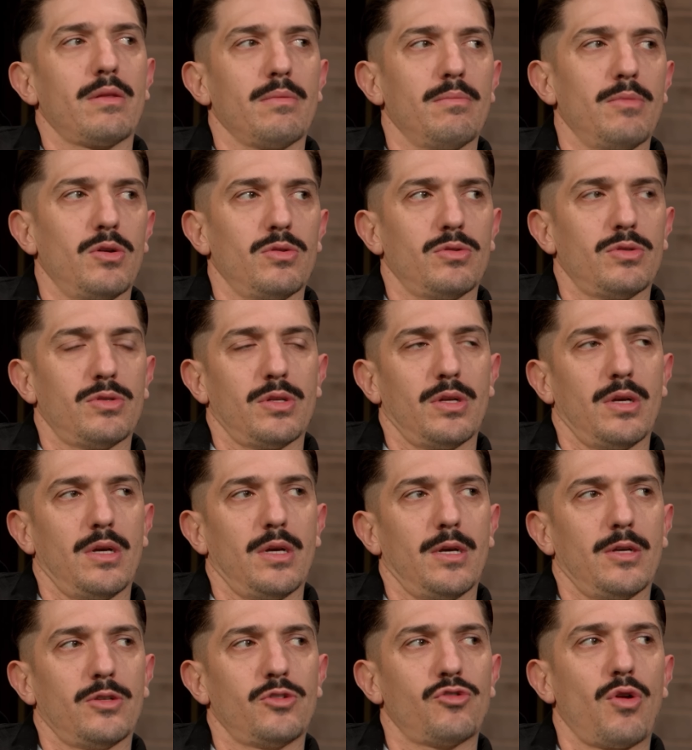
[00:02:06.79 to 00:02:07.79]
the most
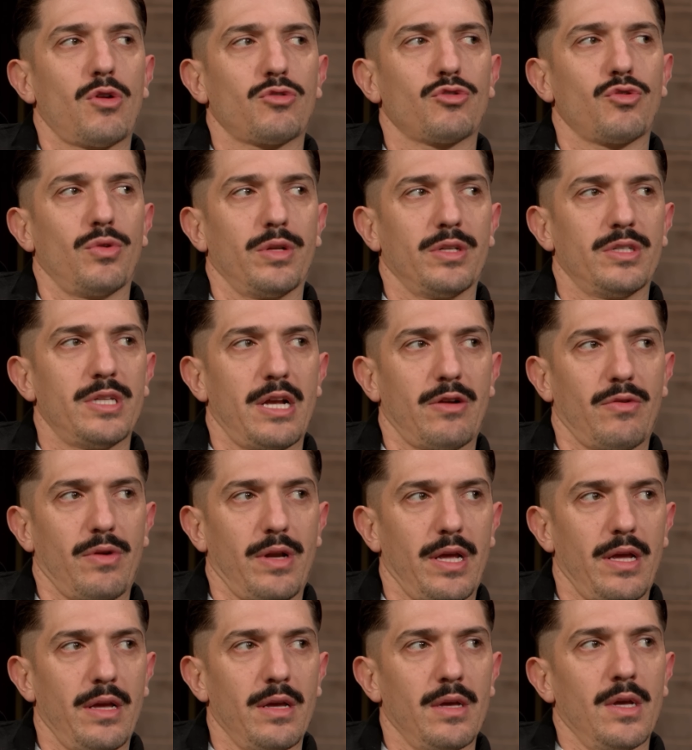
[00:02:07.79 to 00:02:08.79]
structural
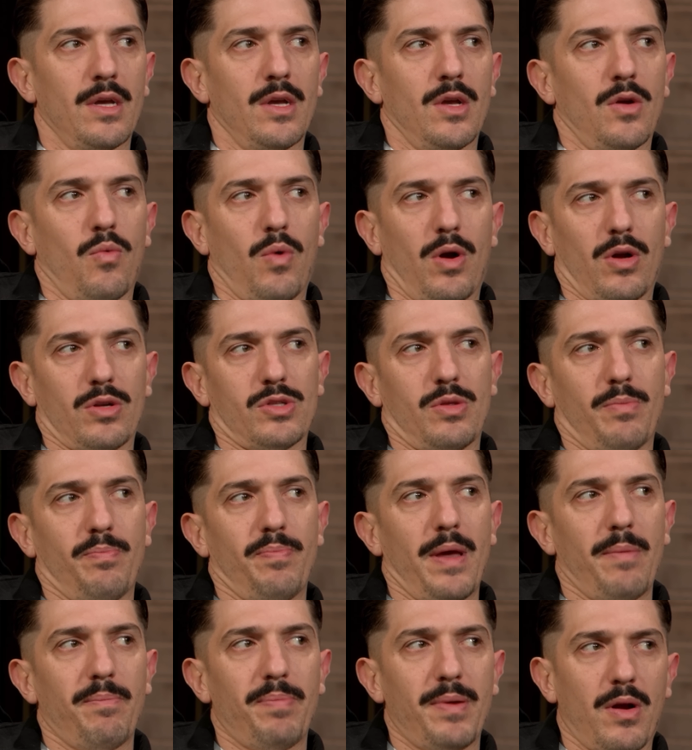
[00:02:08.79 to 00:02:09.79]
integrity. Whereas the
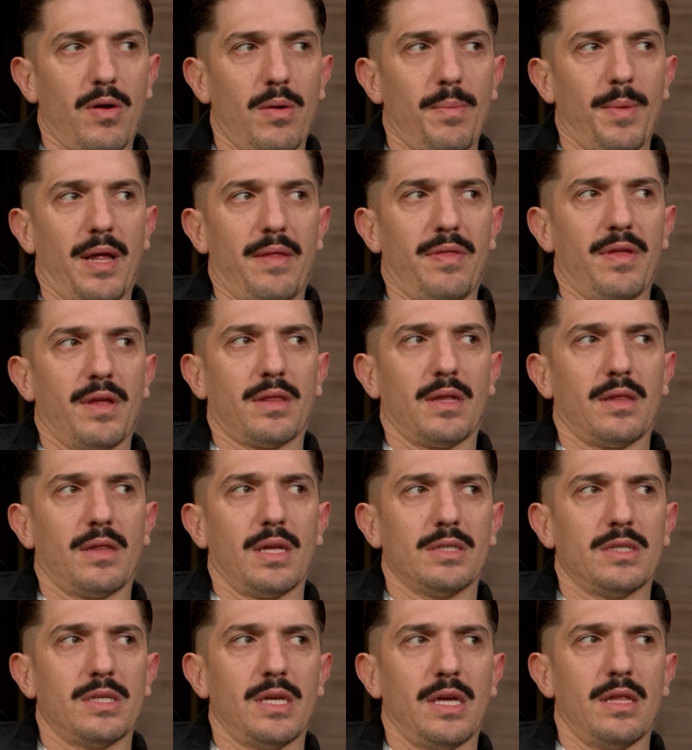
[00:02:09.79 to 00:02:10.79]
bent pyramid, I think that
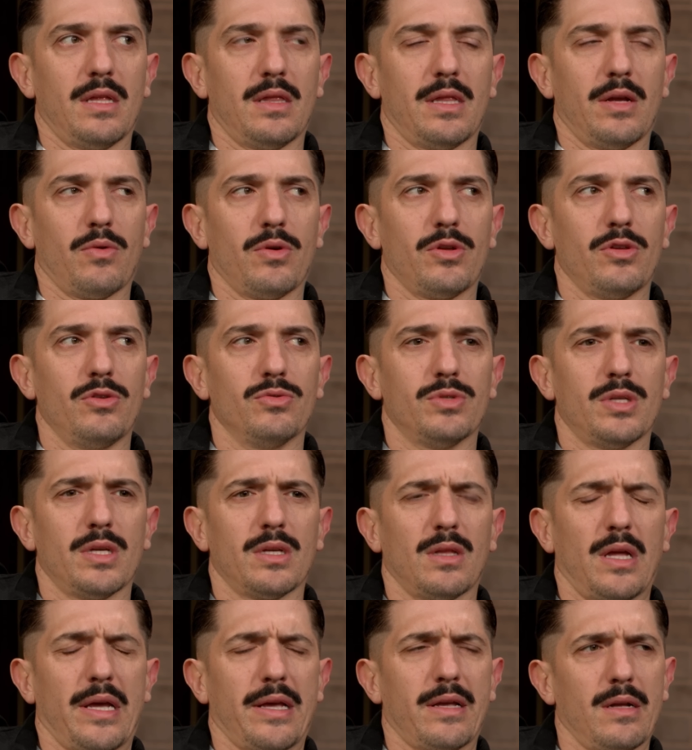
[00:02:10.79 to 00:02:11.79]
they say that they were using
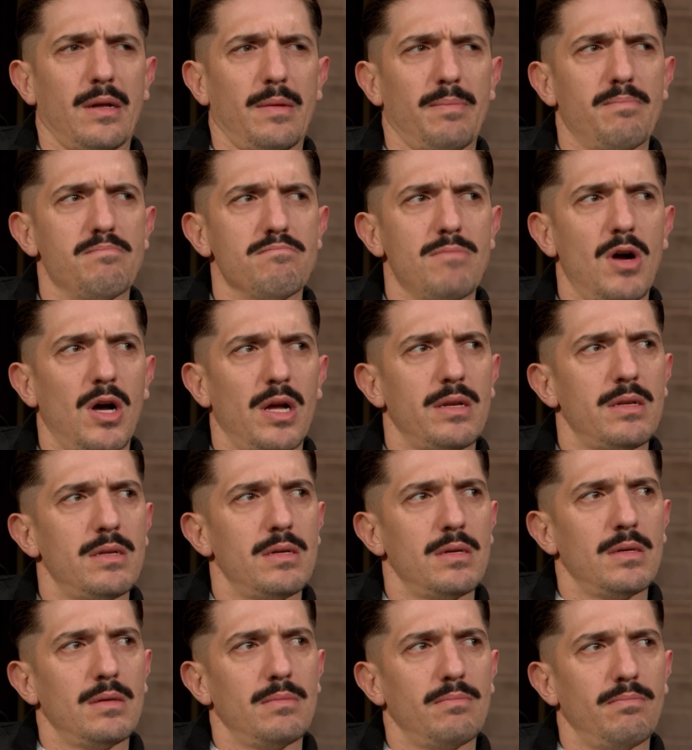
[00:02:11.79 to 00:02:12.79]
like mud
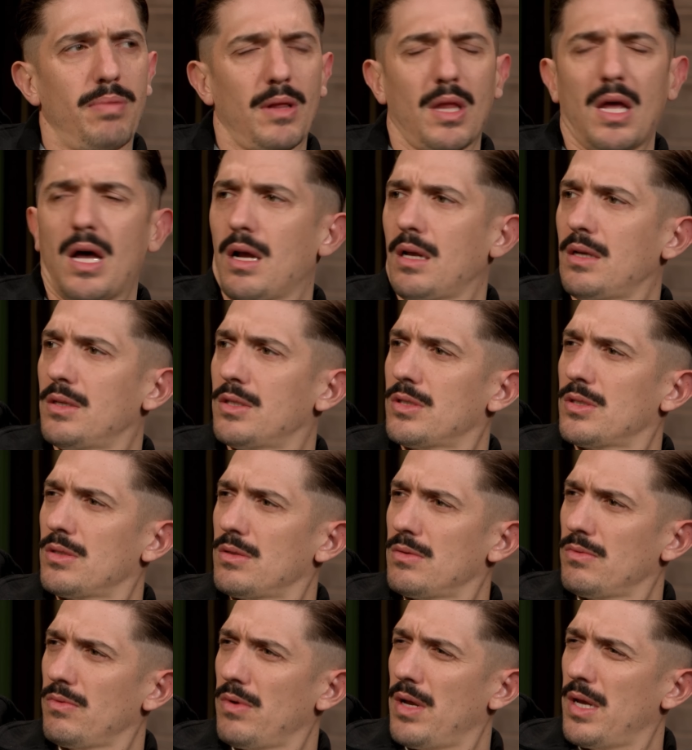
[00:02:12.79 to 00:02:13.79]
blocks,
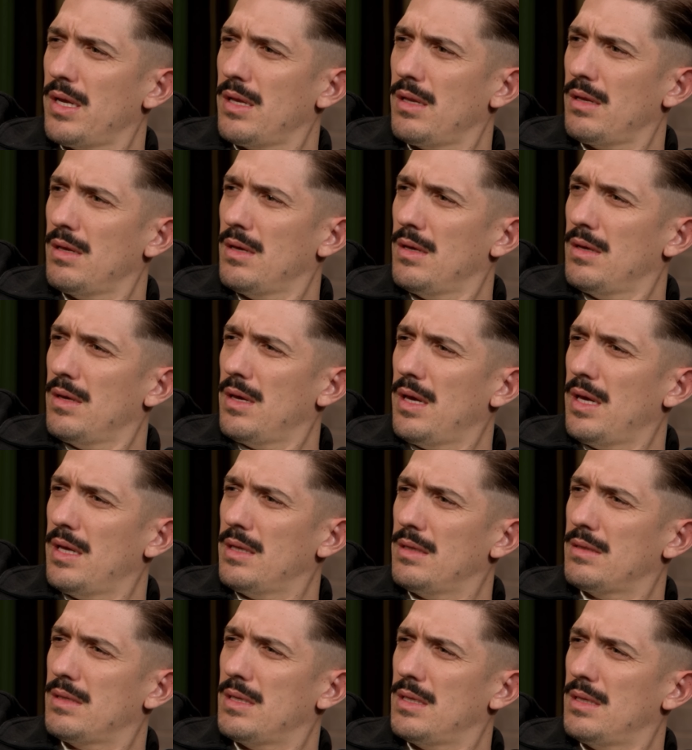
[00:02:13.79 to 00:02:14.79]
right?
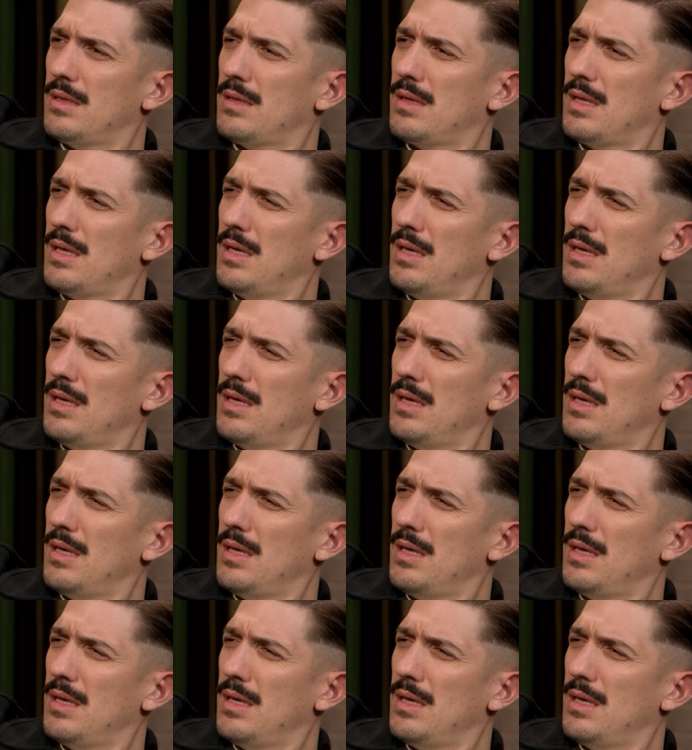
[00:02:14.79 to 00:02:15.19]
And didn't